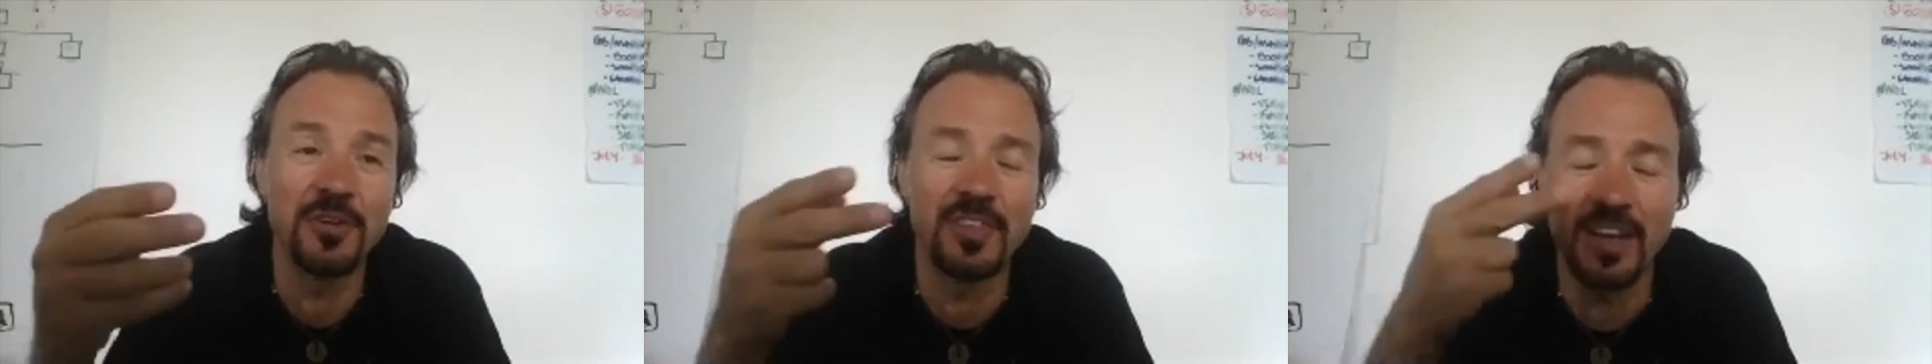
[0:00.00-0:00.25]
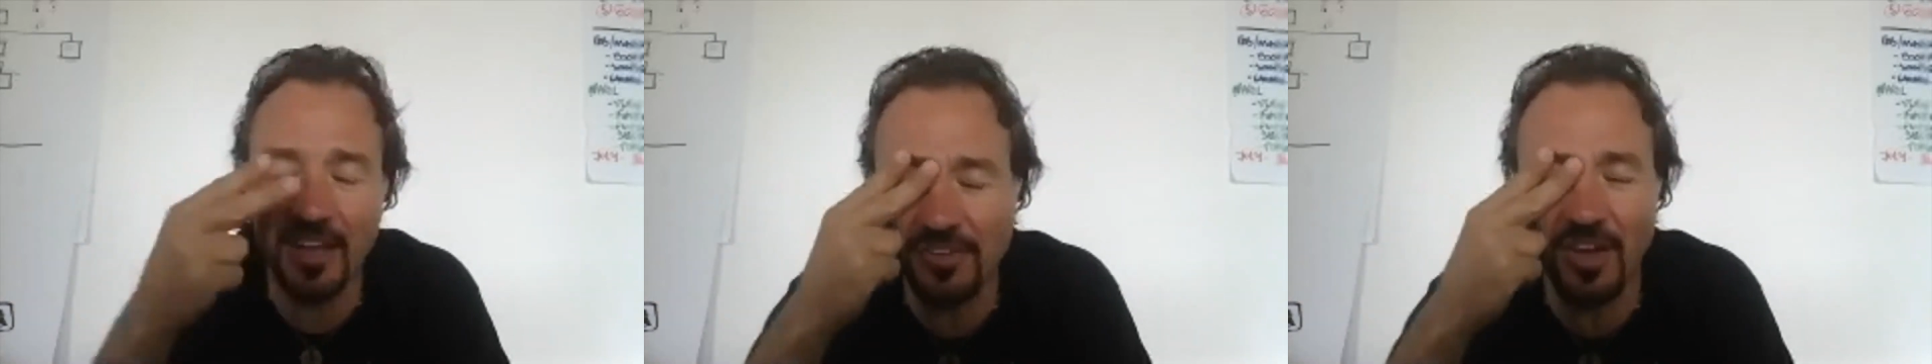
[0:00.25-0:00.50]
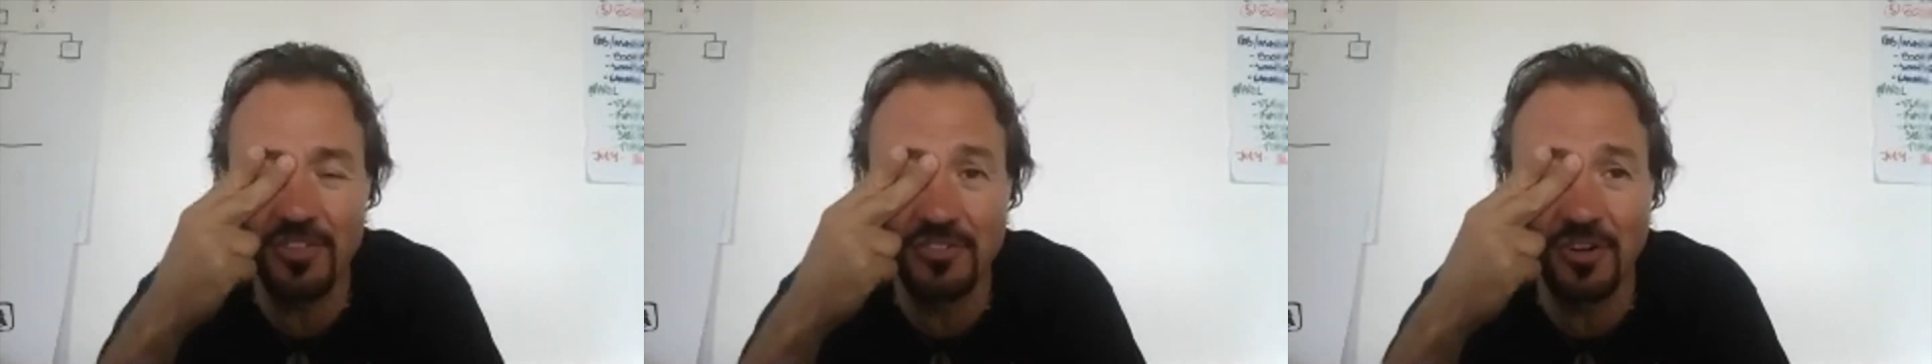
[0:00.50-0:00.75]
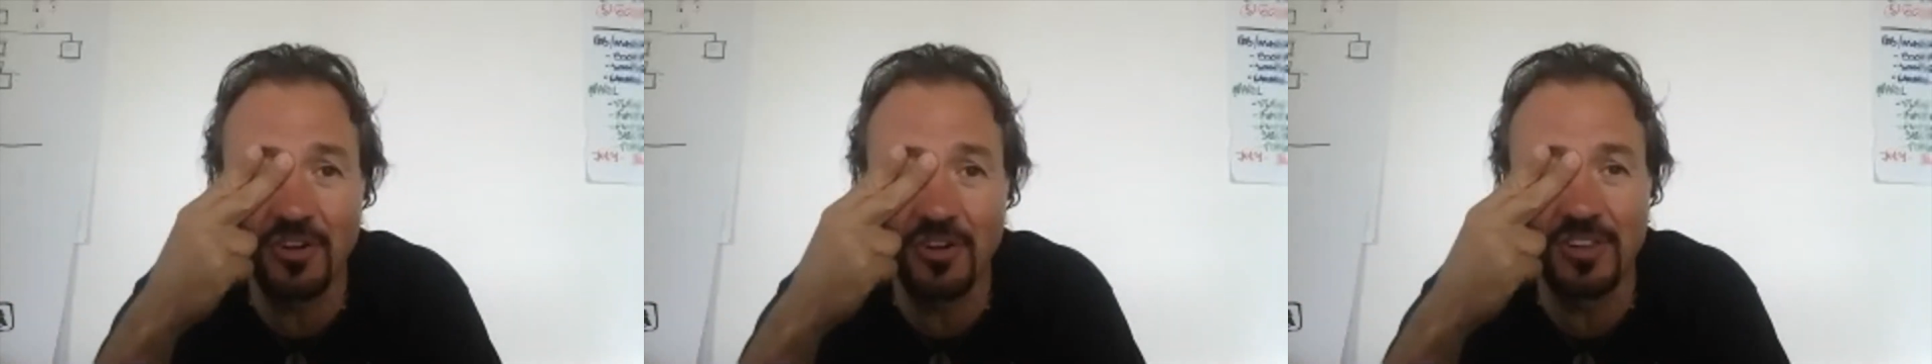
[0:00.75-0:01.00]
And then I saw this
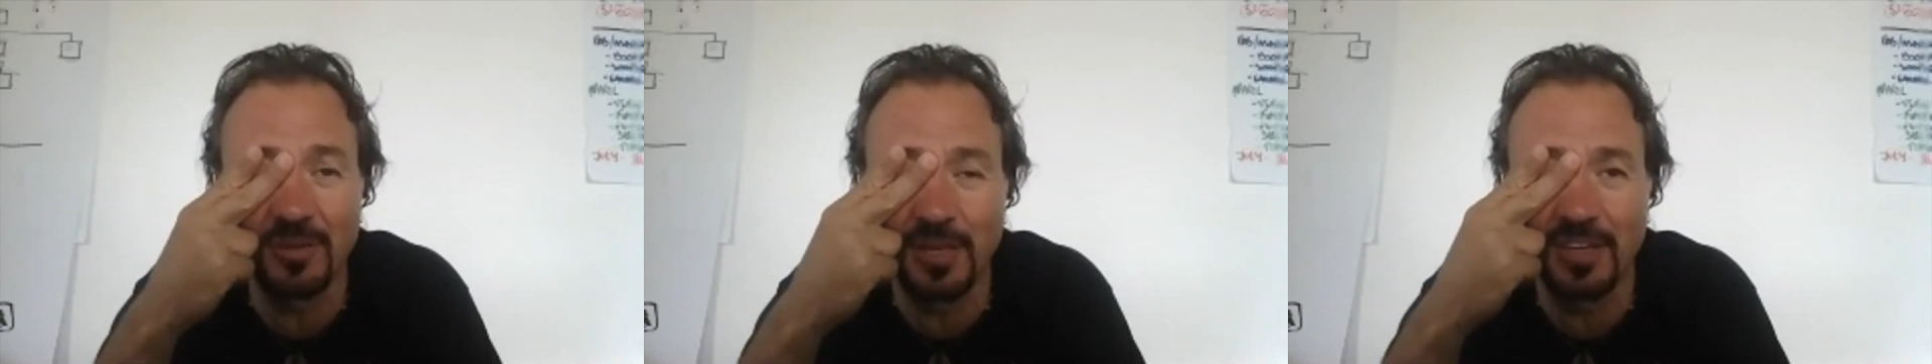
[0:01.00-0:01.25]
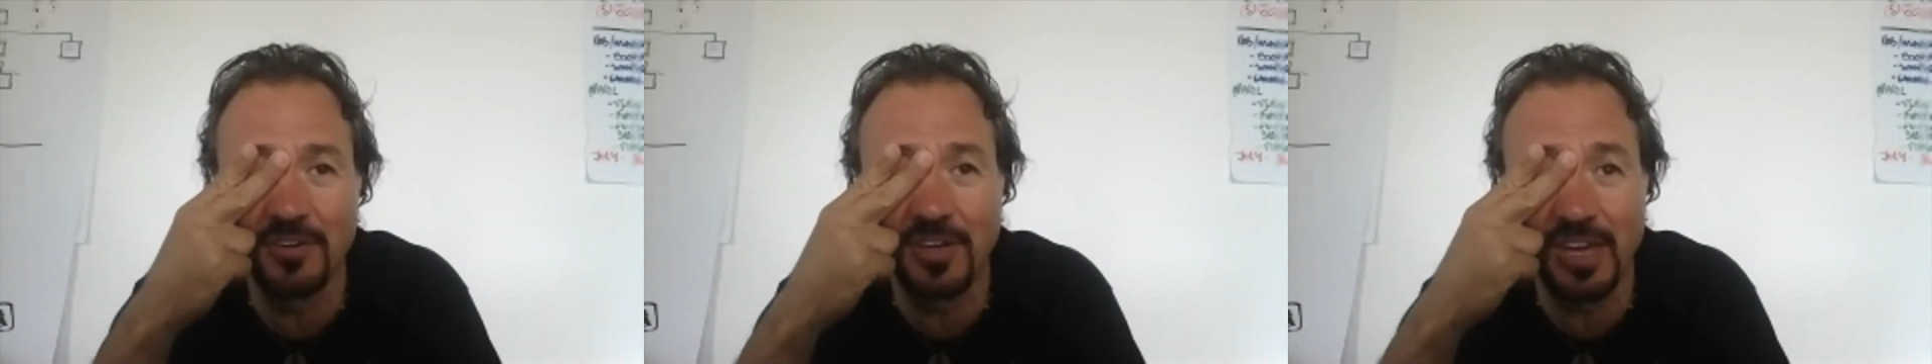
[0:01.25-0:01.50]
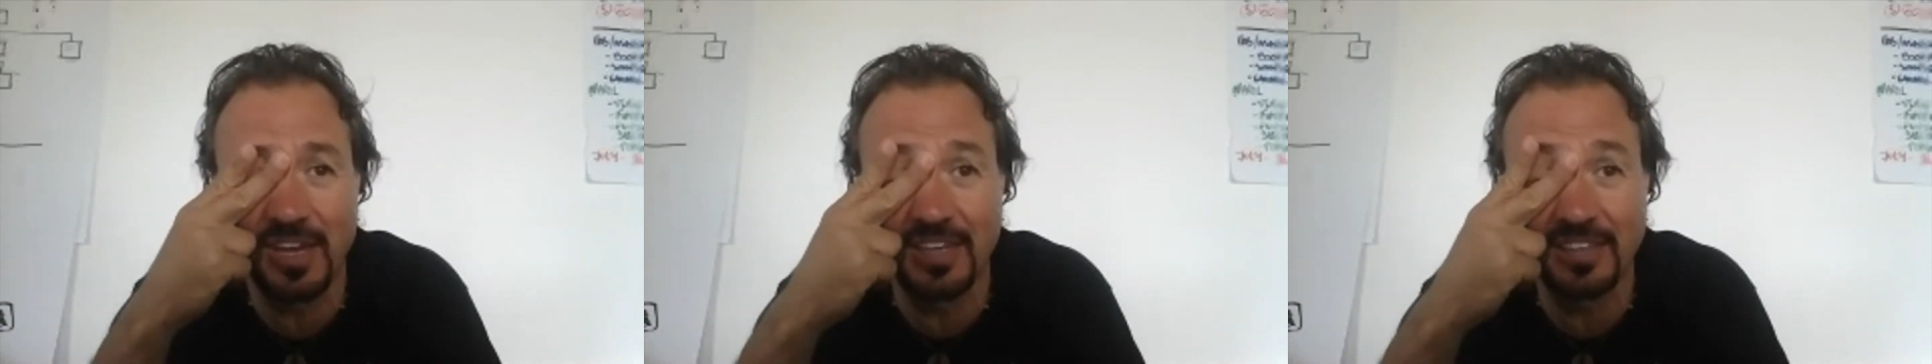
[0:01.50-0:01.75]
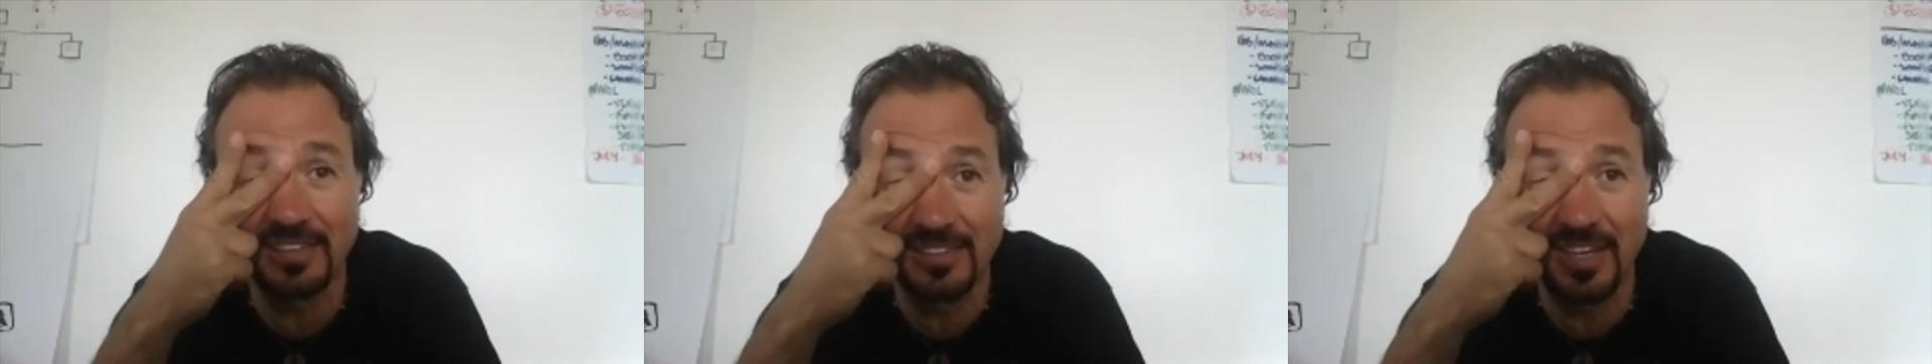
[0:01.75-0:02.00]
article, I'm like, okay,